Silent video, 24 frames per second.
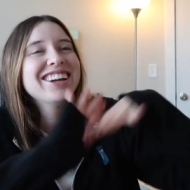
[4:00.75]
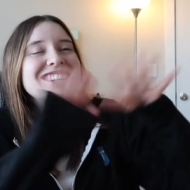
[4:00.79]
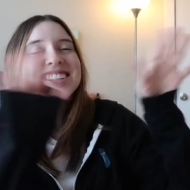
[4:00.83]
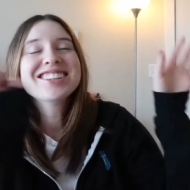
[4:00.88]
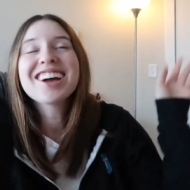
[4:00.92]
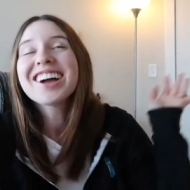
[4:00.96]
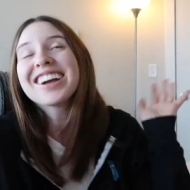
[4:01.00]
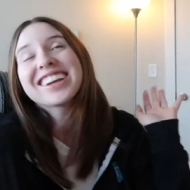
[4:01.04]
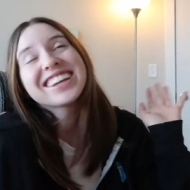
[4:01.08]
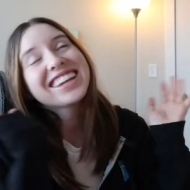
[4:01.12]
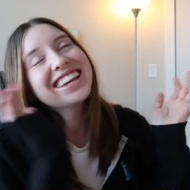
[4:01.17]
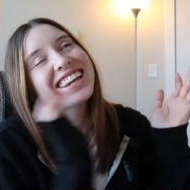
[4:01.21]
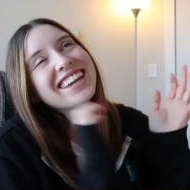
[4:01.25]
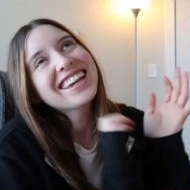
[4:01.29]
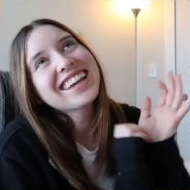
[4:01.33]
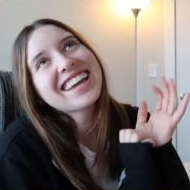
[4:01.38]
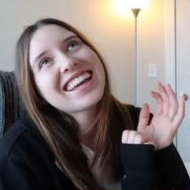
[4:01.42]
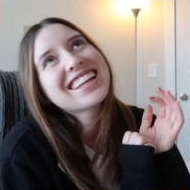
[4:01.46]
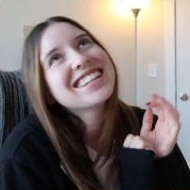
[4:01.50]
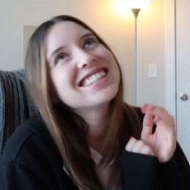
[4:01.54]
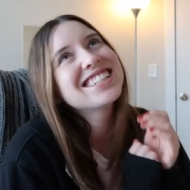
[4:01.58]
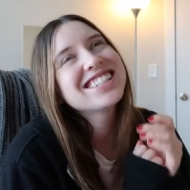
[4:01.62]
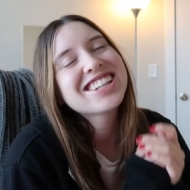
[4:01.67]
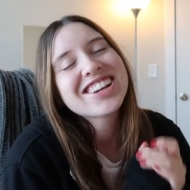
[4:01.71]

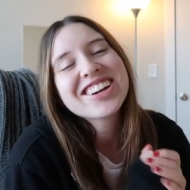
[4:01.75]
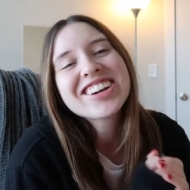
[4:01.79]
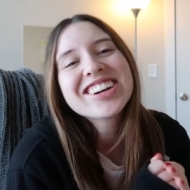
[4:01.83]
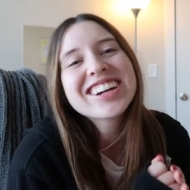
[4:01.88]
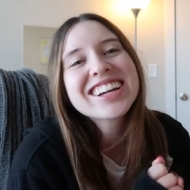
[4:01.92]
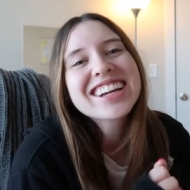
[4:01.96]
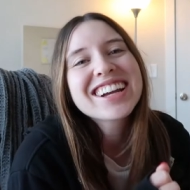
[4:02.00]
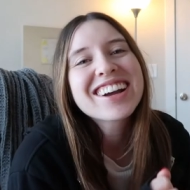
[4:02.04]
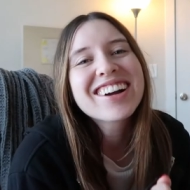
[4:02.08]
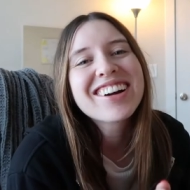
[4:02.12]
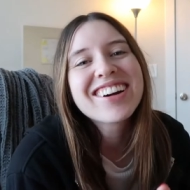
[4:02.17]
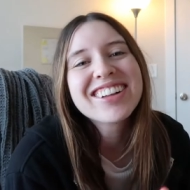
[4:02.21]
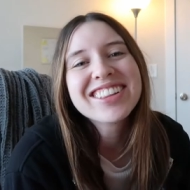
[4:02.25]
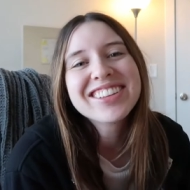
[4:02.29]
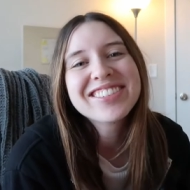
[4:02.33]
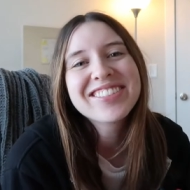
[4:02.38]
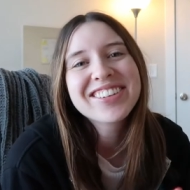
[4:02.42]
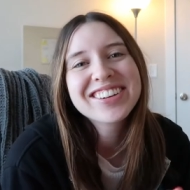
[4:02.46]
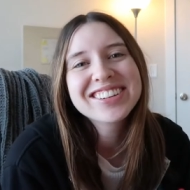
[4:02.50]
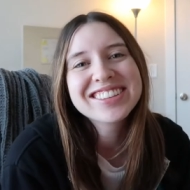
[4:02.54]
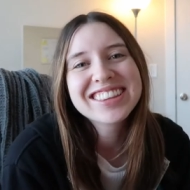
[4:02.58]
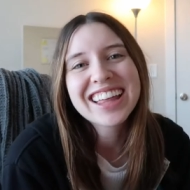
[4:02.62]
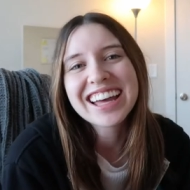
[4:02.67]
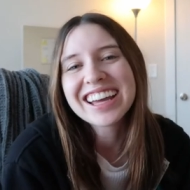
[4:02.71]
talking and sharing all
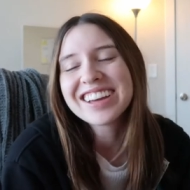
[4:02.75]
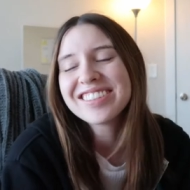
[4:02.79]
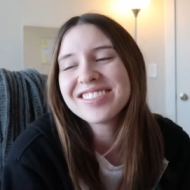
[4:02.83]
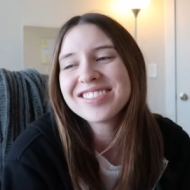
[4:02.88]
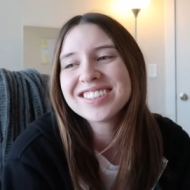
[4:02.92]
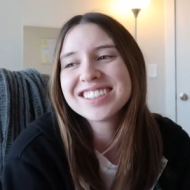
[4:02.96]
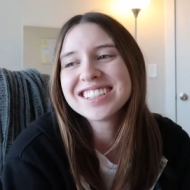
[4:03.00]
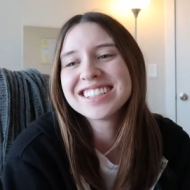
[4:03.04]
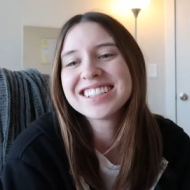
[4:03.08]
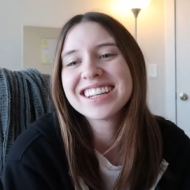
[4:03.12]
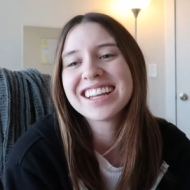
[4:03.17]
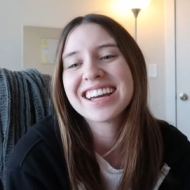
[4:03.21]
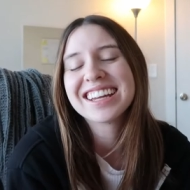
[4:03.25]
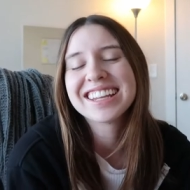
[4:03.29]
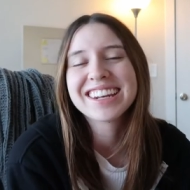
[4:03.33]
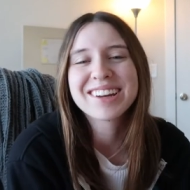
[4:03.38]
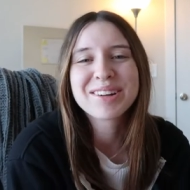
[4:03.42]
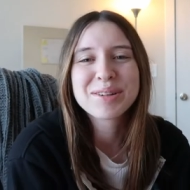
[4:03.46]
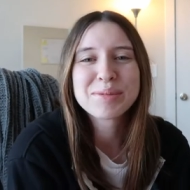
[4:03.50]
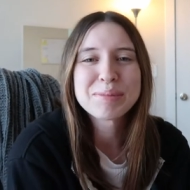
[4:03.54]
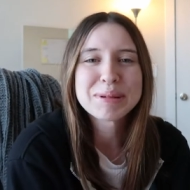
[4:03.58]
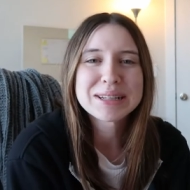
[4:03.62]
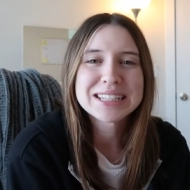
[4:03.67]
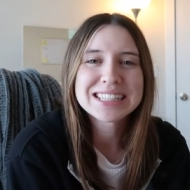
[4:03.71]
of our life and
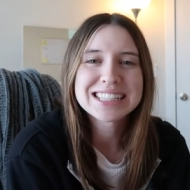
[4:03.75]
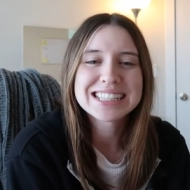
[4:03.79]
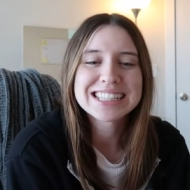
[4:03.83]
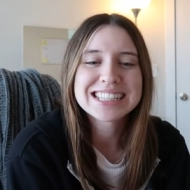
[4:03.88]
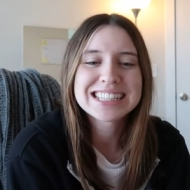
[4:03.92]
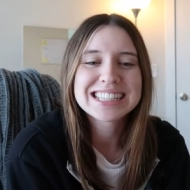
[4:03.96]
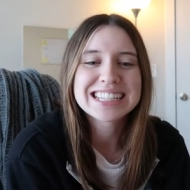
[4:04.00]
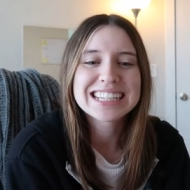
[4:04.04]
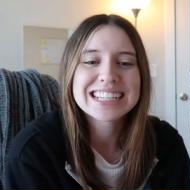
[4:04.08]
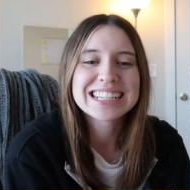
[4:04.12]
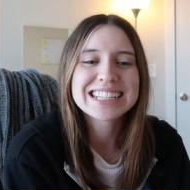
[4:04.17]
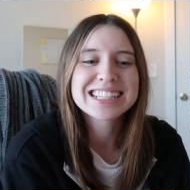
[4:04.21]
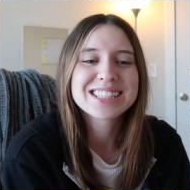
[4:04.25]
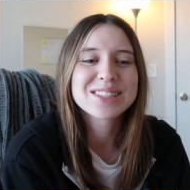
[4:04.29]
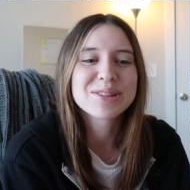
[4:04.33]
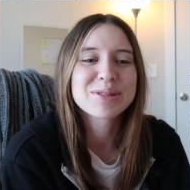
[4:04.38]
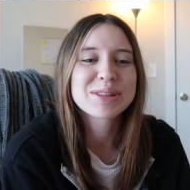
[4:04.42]
our business things.